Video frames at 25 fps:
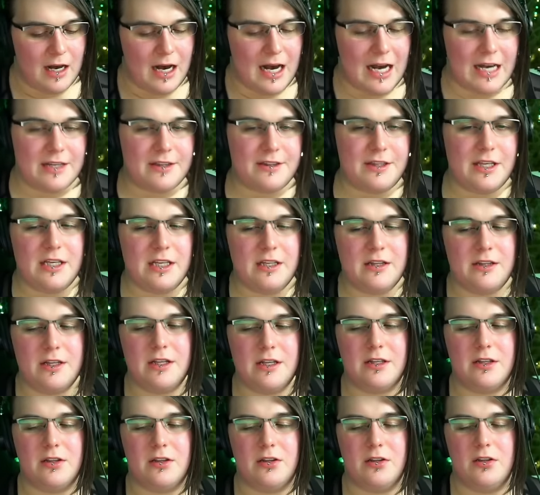I think
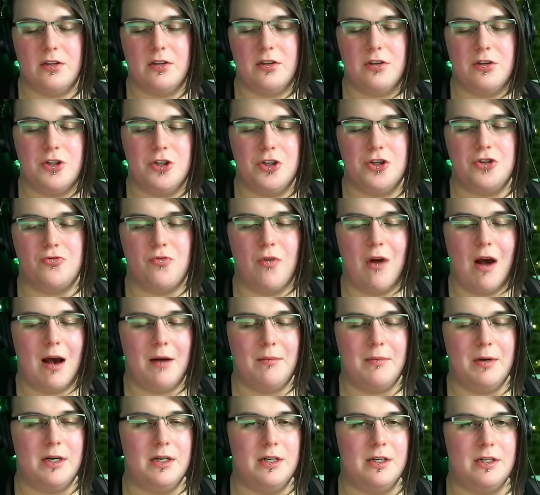that the
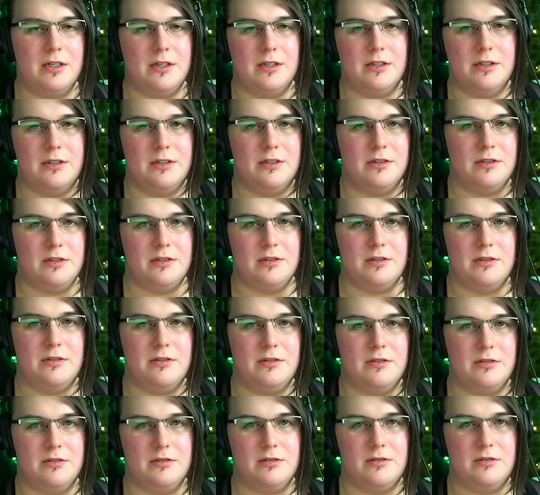drama
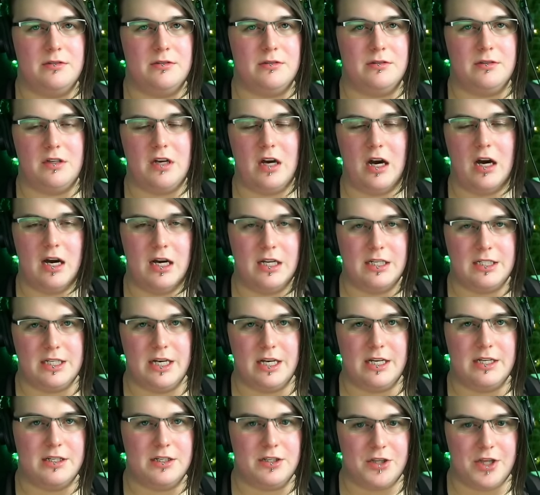
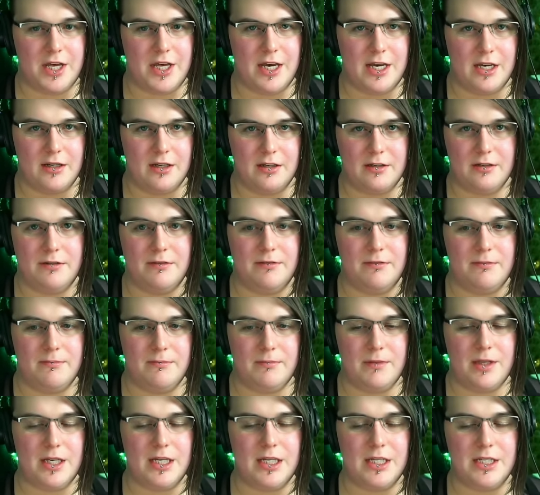content thing
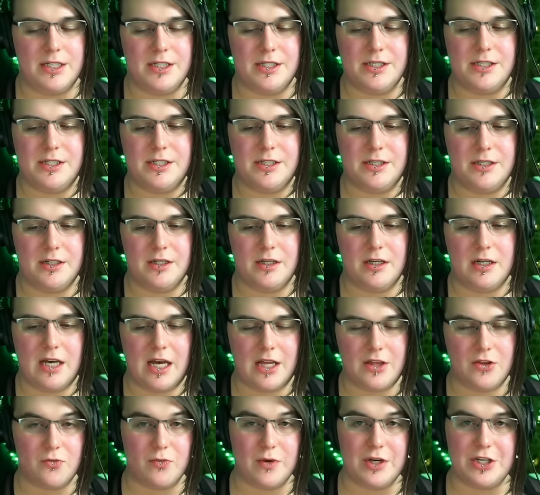is,
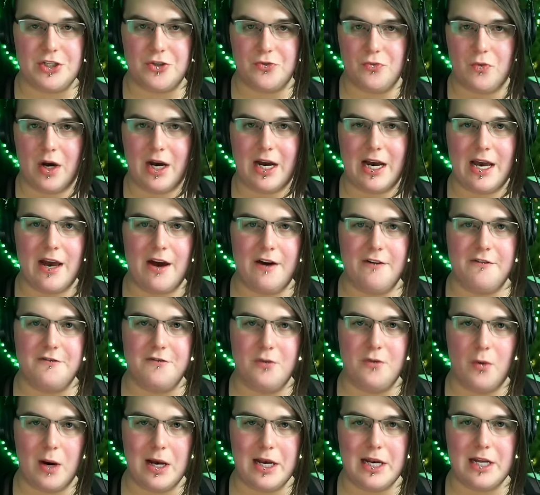and the reason why I
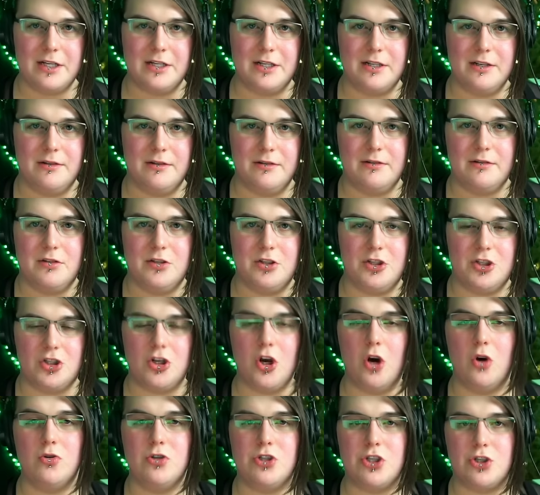avoid it
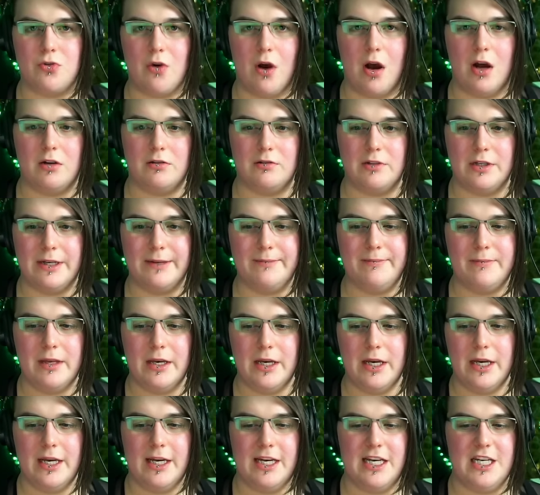so strongly
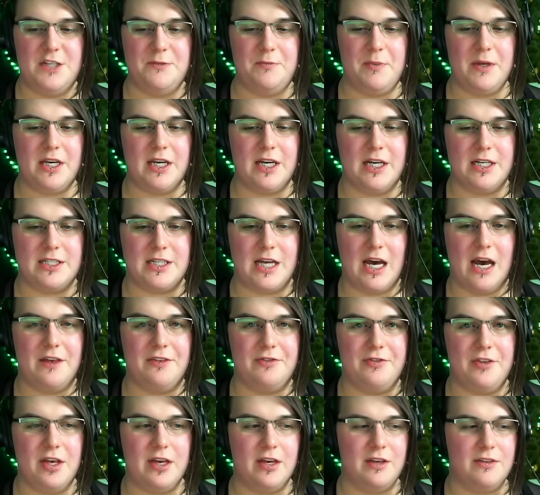is because I
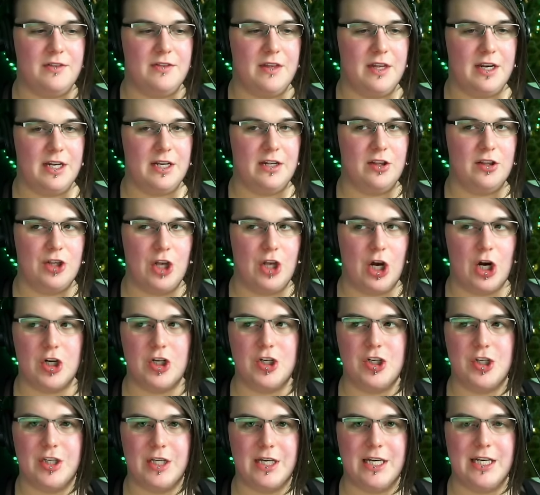think that it
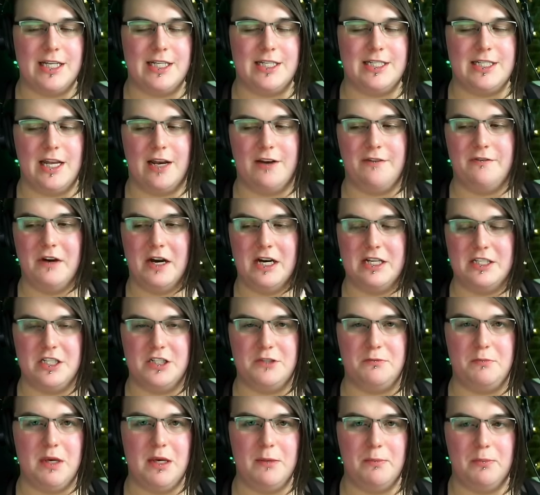largely
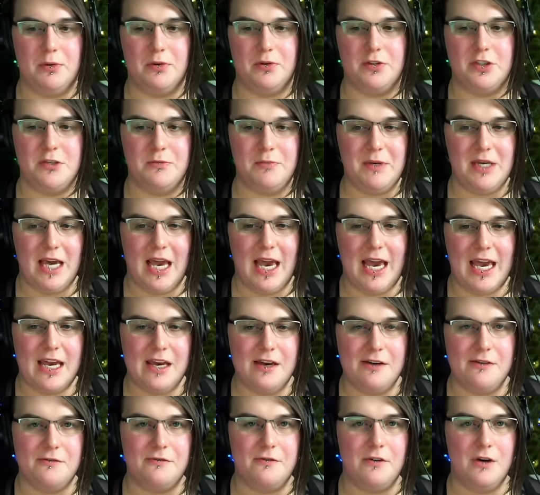incentivizes people to
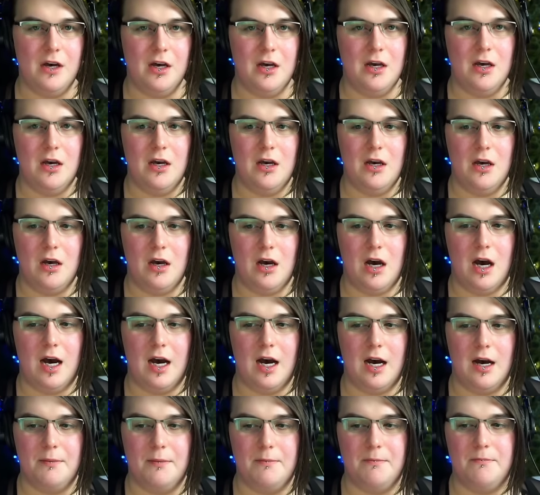behave
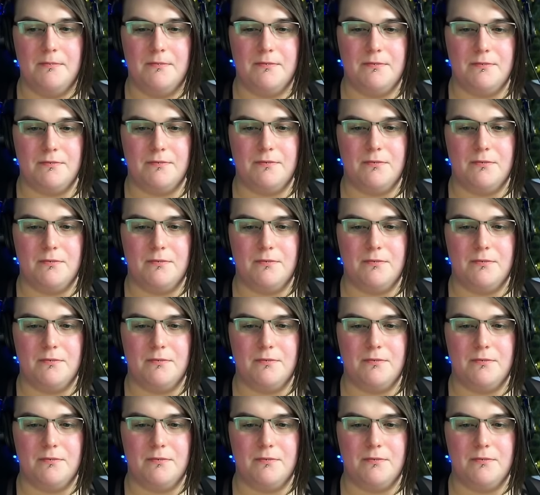um,